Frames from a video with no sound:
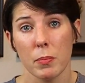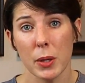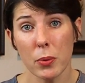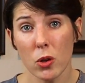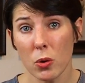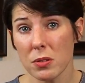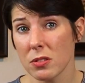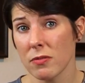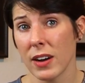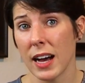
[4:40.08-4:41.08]
People who
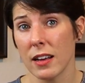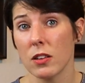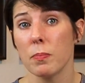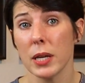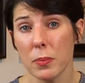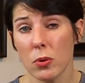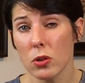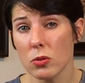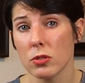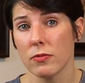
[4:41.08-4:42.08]

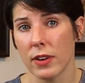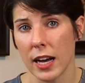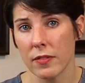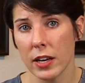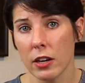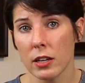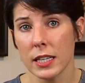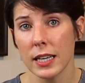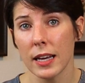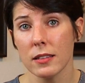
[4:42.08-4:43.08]
survive
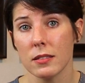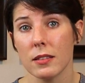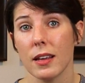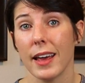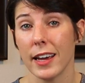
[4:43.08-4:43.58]
ARDS